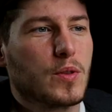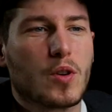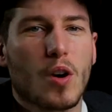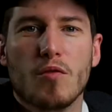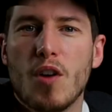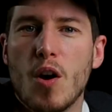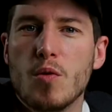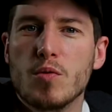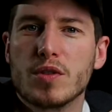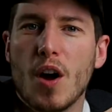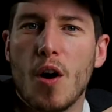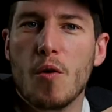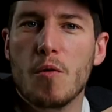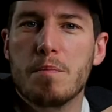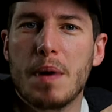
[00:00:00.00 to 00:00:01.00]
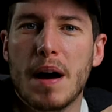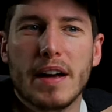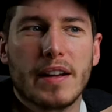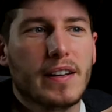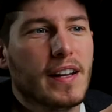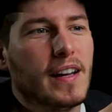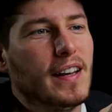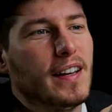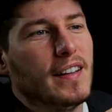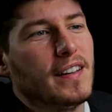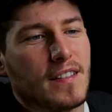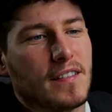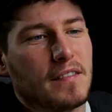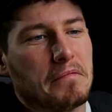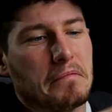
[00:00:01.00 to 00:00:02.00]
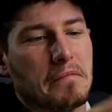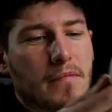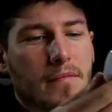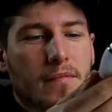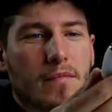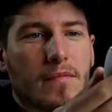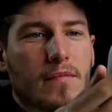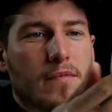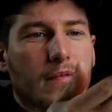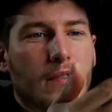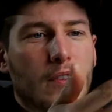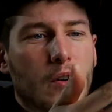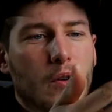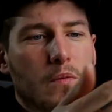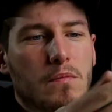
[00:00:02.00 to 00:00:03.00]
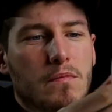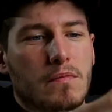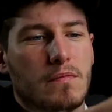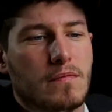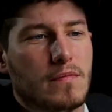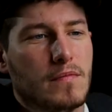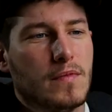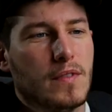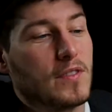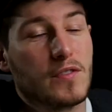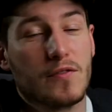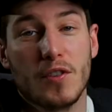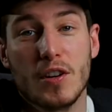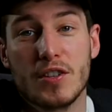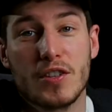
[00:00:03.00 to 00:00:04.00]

it's got a rose gold button there. Oh, it's fully